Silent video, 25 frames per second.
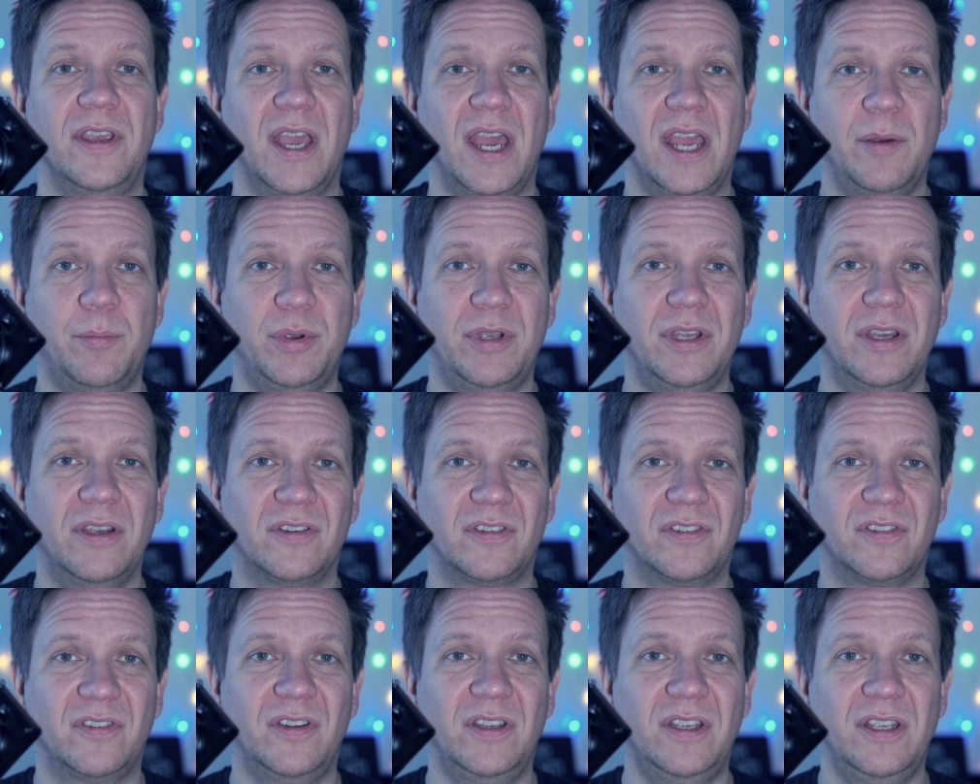
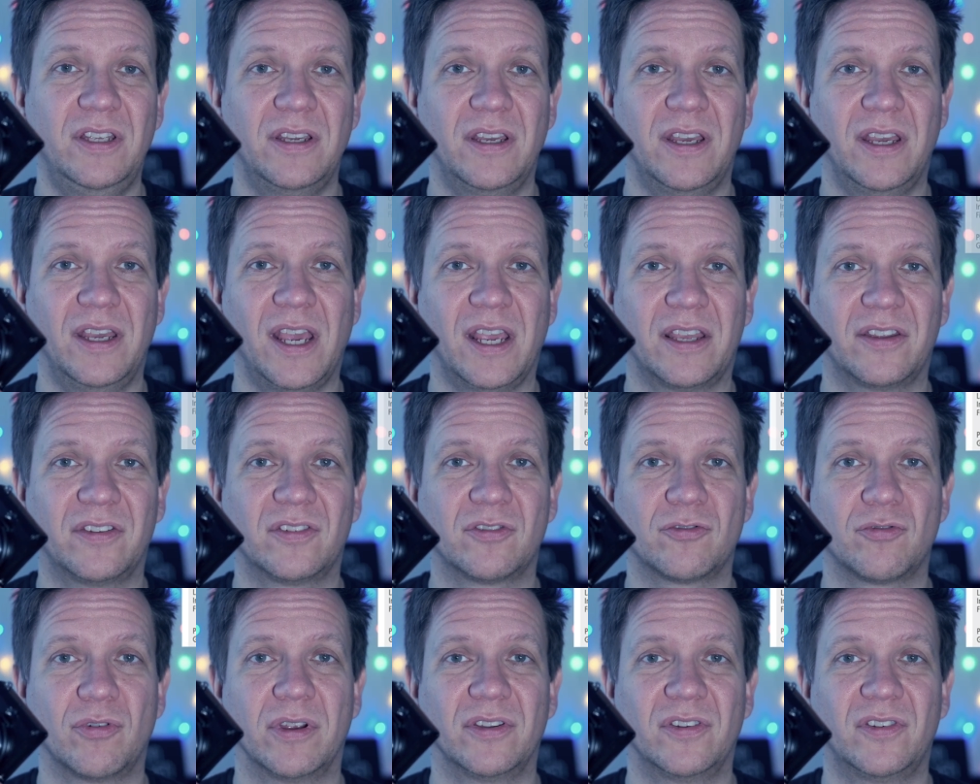APS-C
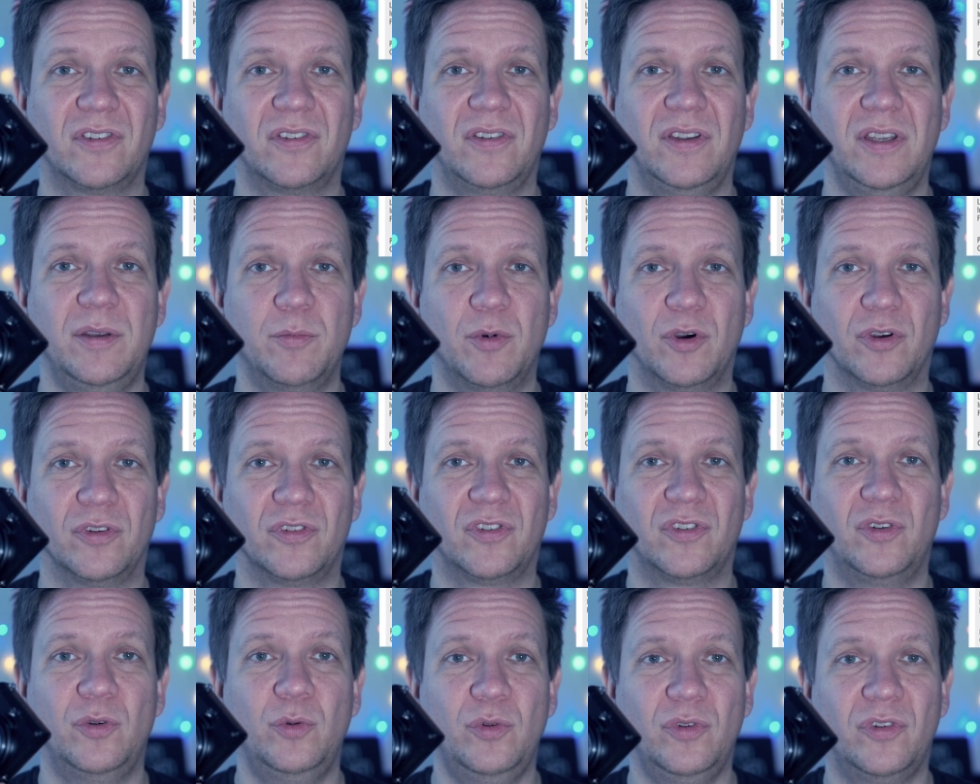X-Trans
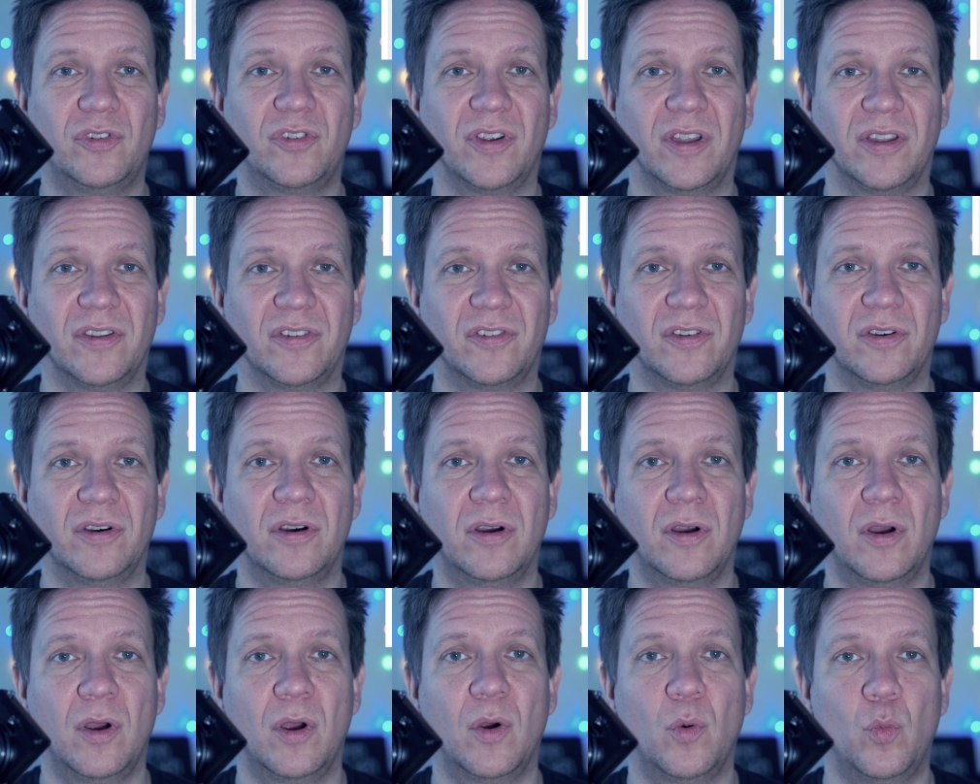CMOS 2
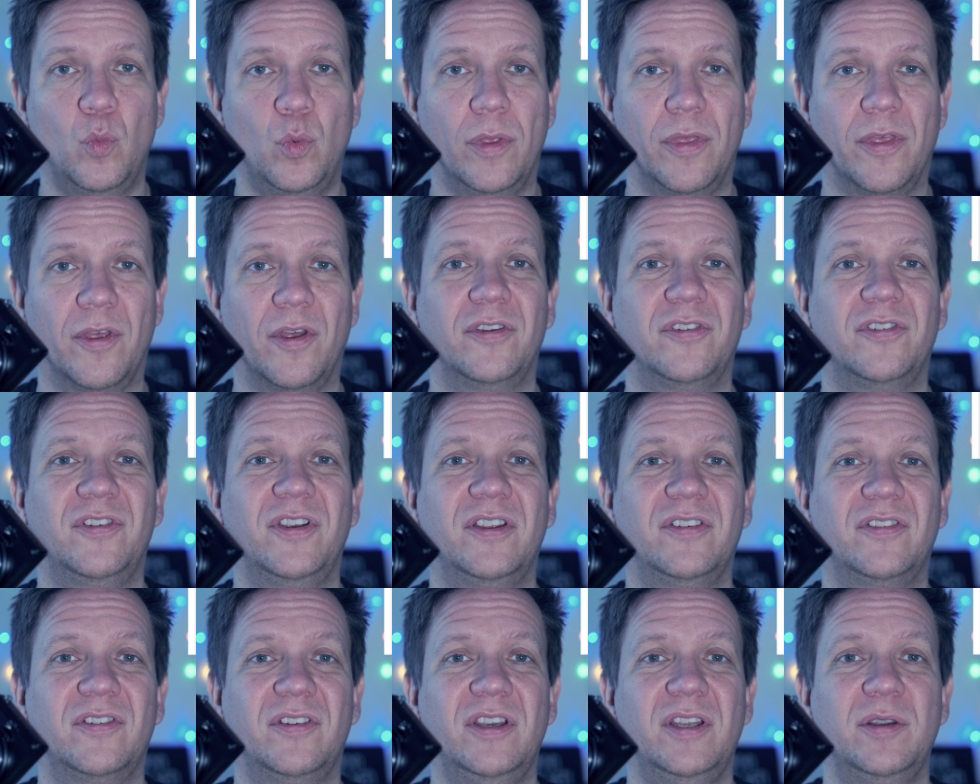sensor with
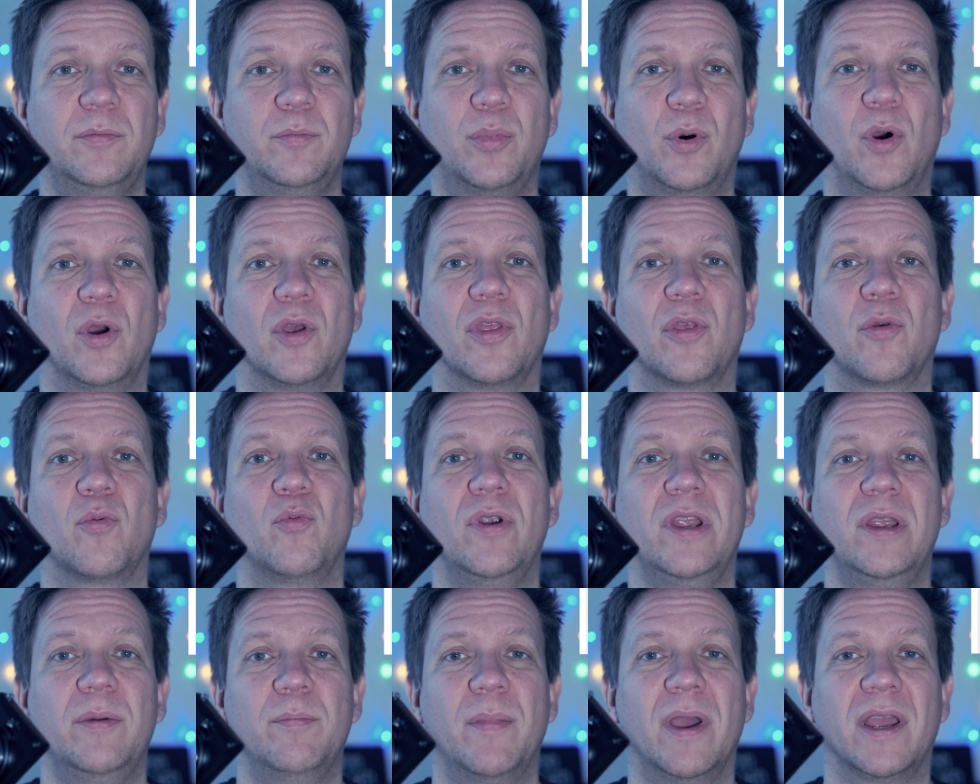
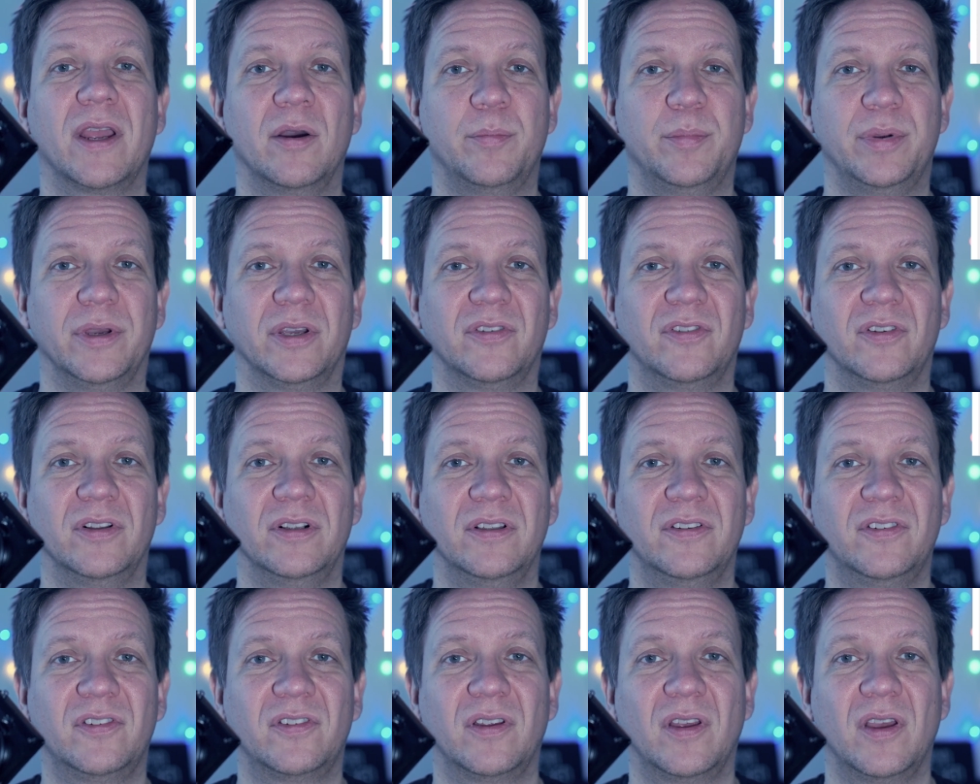16.3
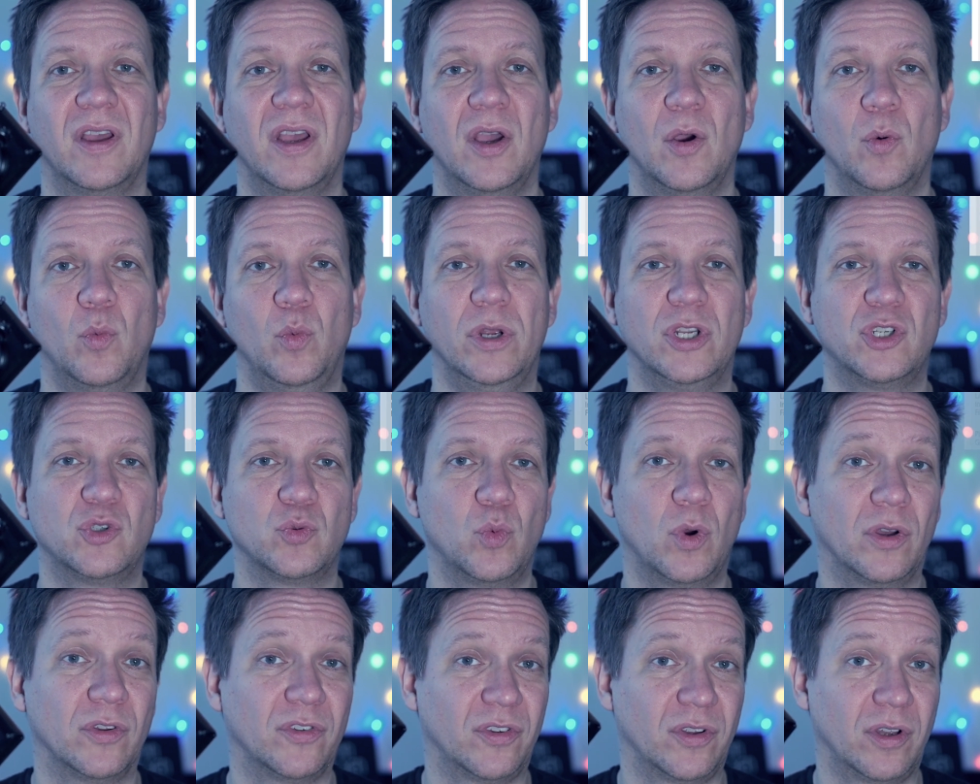megapixels, which
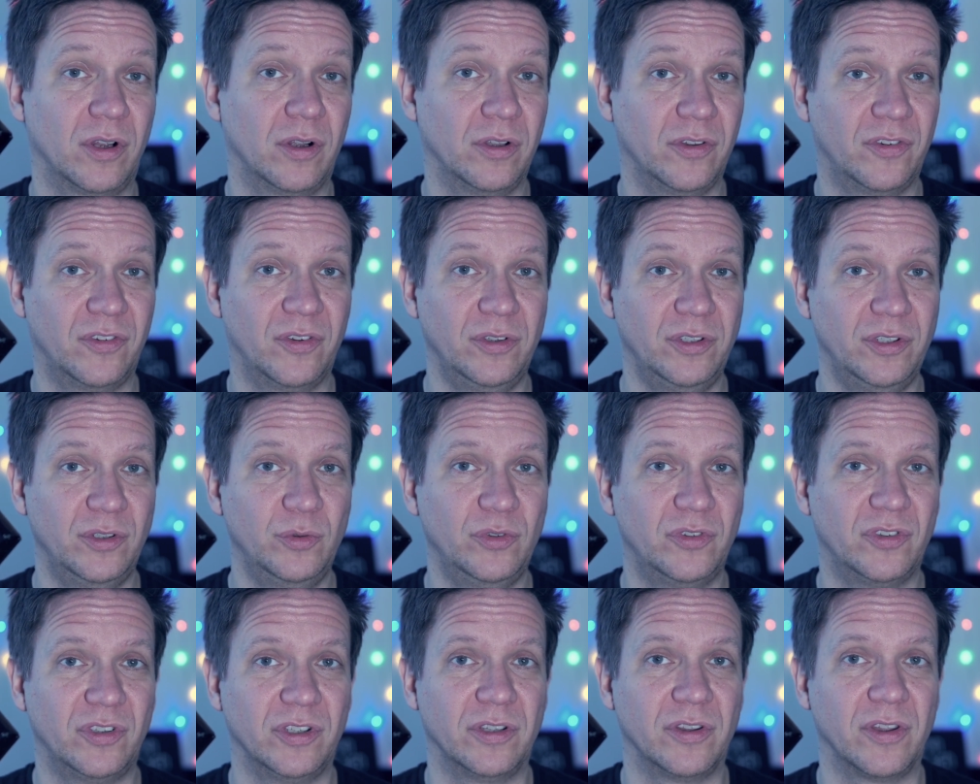was also
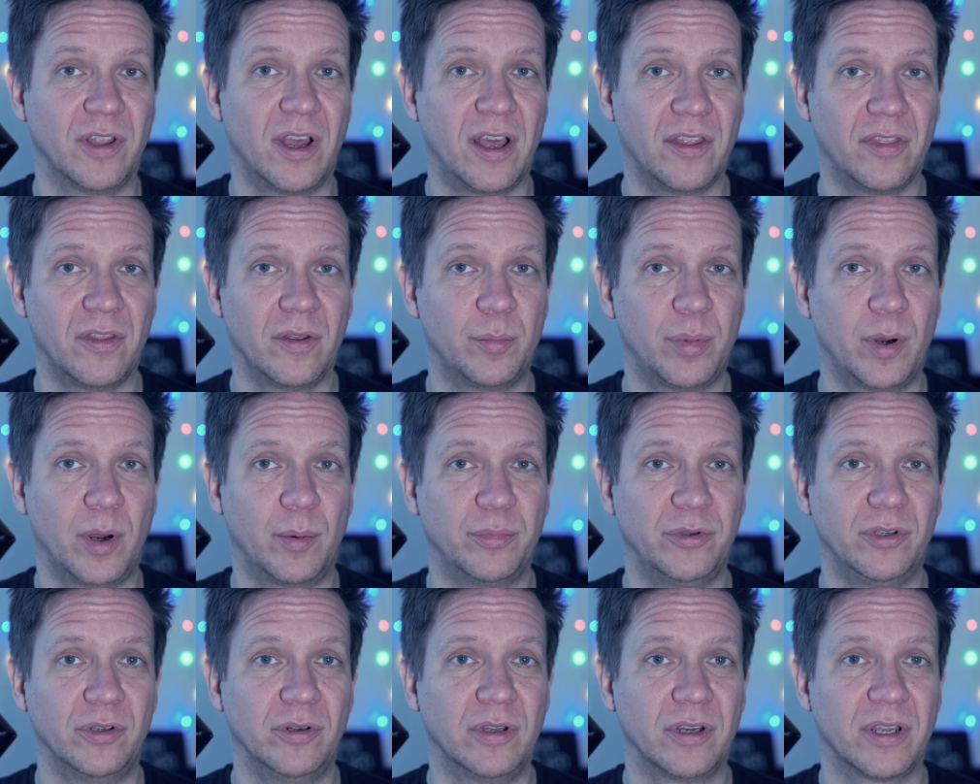used in other
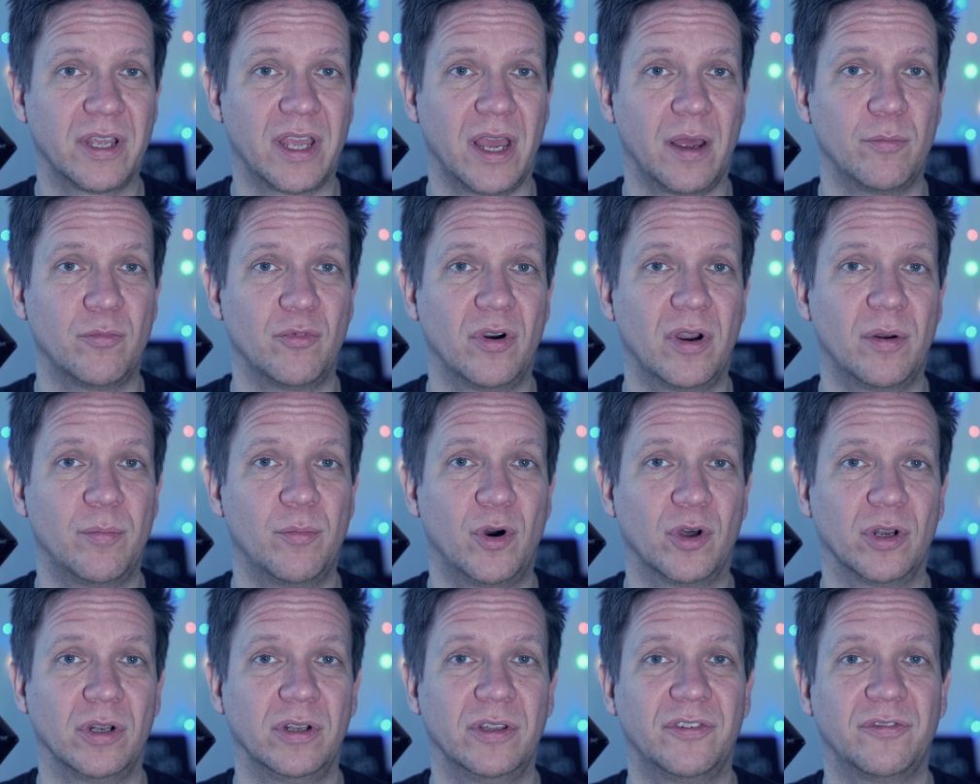popular camera
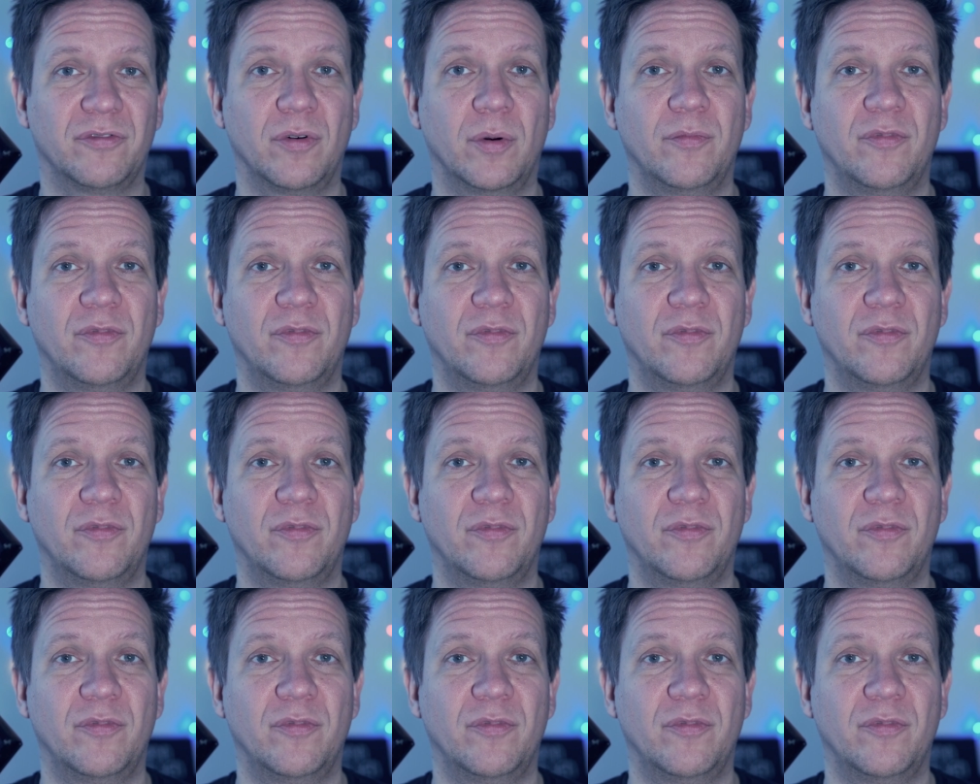models from